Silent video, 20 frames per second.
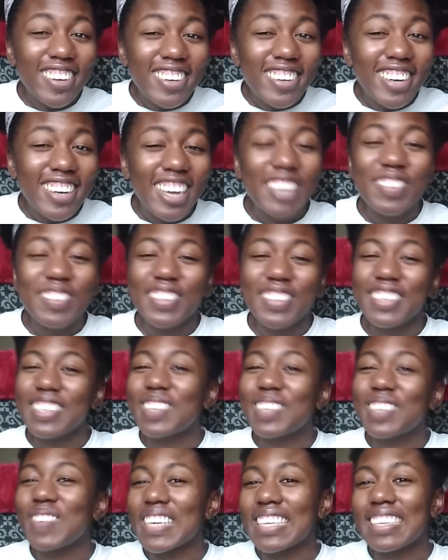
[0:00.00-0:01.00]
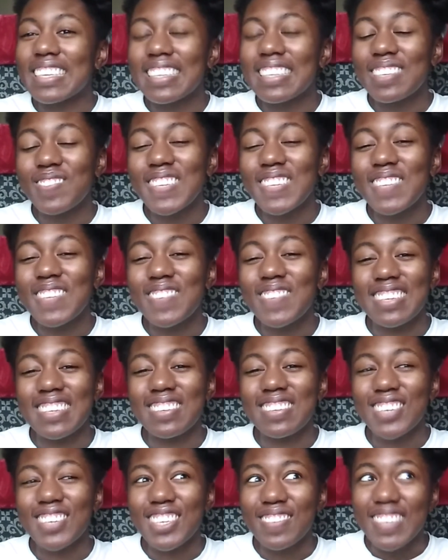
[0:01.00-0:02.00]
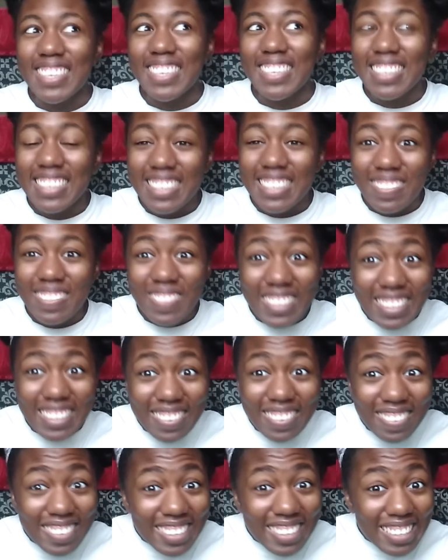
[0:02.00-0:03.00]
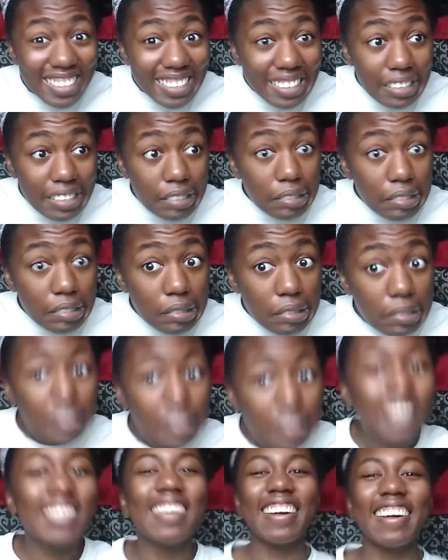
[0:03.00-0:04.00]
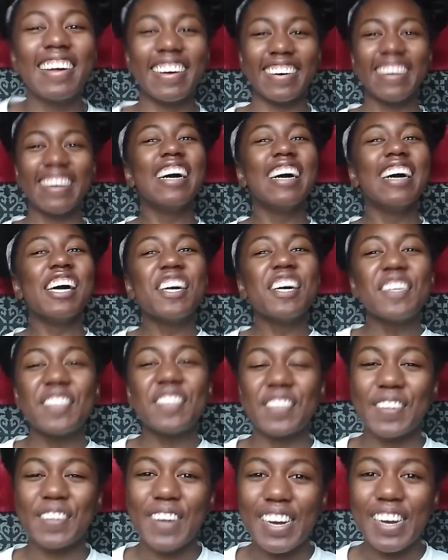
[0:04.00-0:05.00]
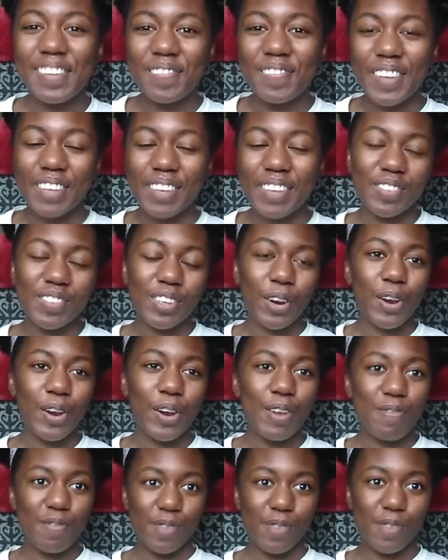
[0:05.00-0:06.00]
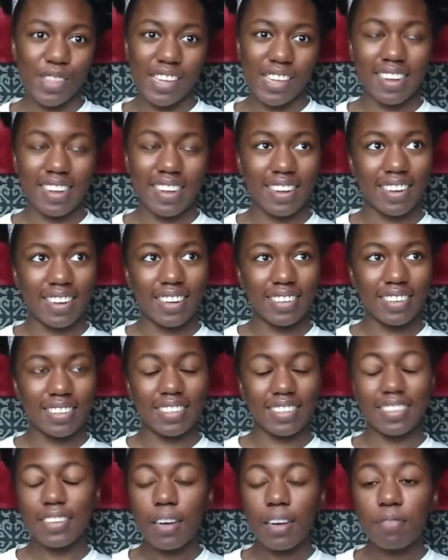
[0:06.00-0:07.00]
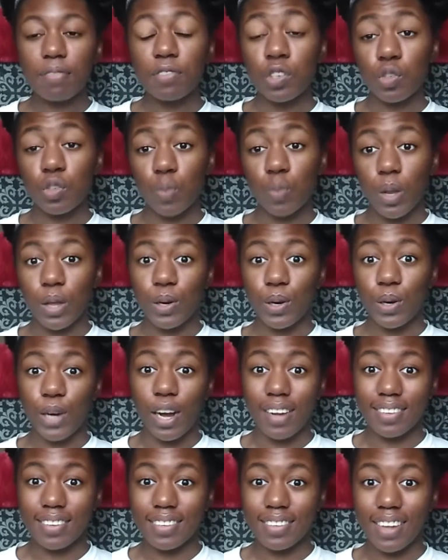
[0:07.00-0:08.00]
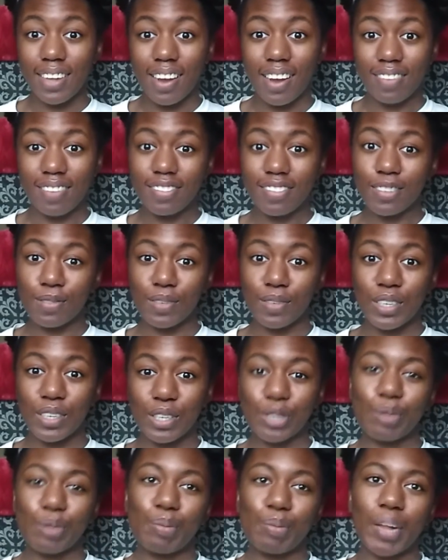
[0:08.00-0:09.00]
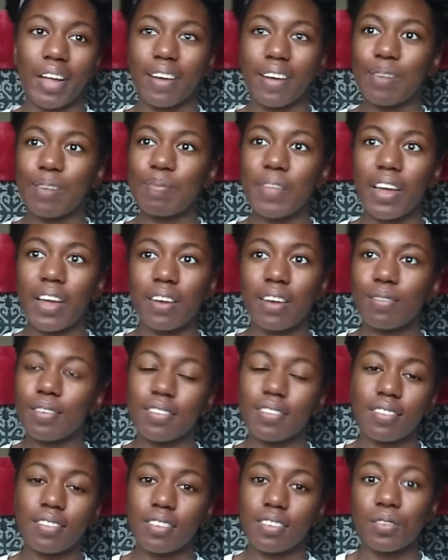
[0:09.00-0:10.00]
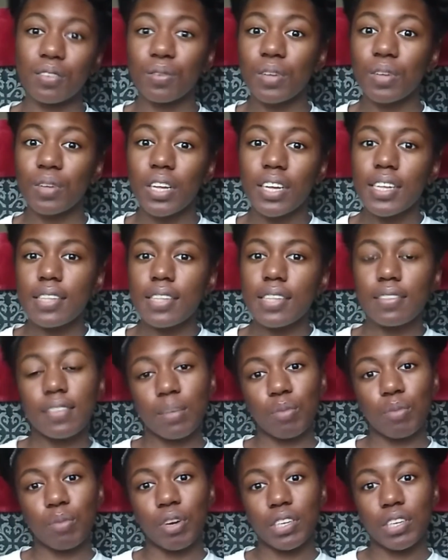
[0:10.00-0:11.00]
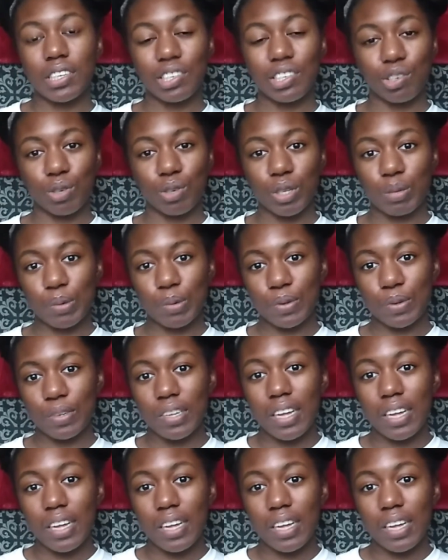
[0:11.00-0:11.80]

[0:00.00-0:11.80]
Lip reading: I wasn't expecting it to be, but it sort of ended up that way. So I'm sorry for the tough to swallow content of this video, but I hope that it was still somewhat enjoyable.